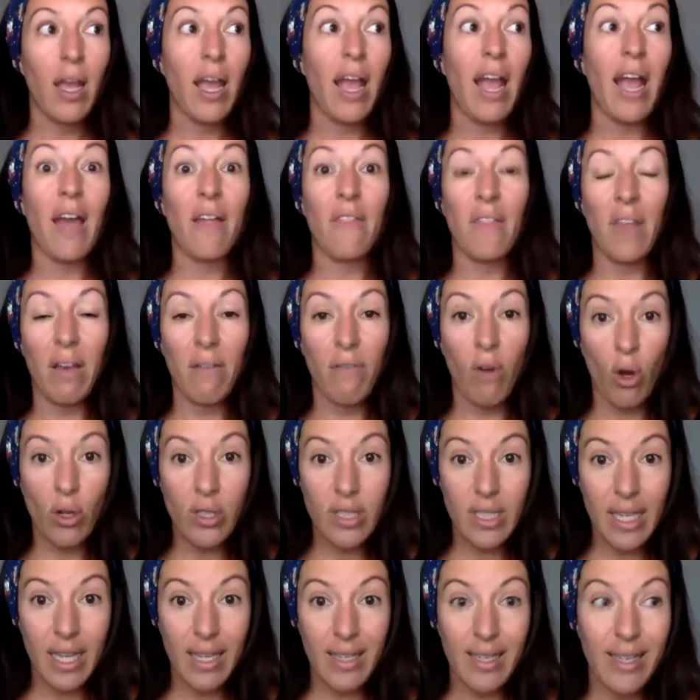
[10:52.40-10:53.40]
and they've all
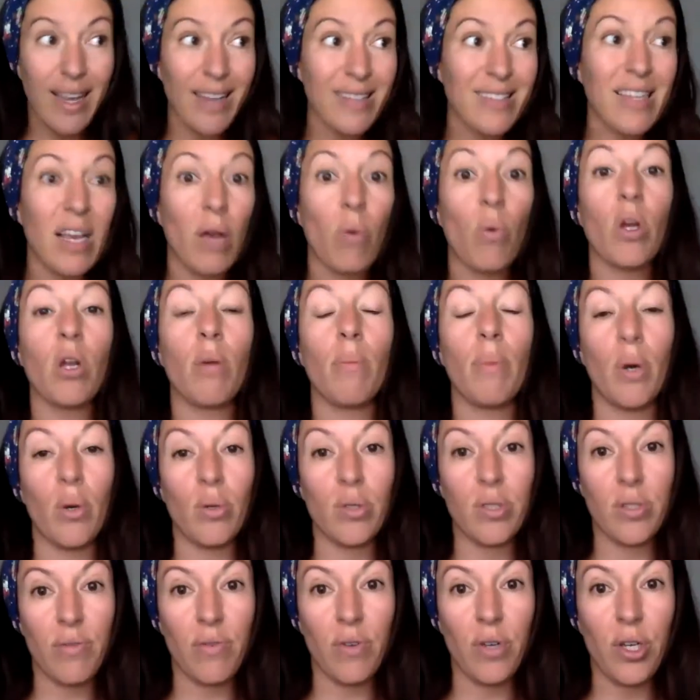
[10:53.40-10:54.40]
said, yes, I want to
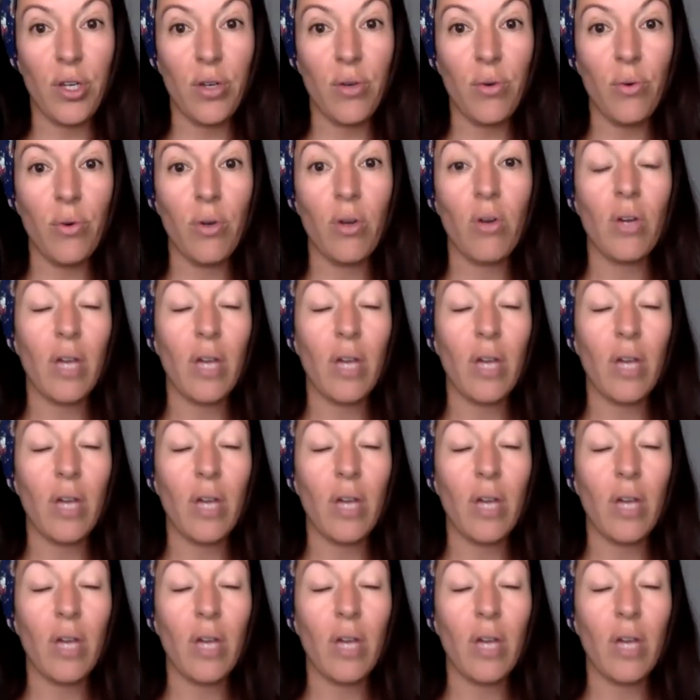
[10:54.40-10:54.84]
post for you.